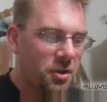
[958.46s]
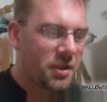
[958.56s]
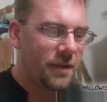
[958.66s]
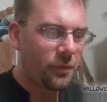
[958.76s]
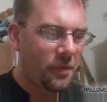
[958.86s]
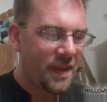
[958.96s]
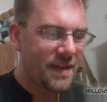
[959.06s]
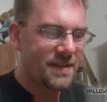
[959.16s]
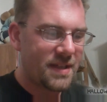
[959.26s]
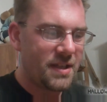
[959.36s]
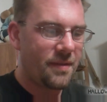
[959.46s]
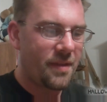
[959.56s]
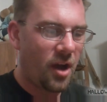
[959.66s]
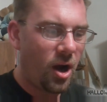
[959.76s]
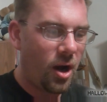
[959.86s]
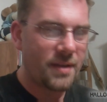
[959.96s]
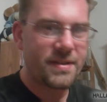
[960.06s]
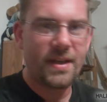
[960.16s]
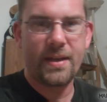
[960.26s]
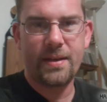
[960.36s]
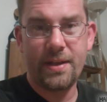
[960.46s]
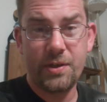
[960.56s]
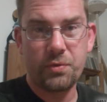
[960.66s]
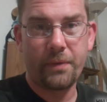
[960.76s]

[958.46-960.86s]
looking for things in the haunt, and he's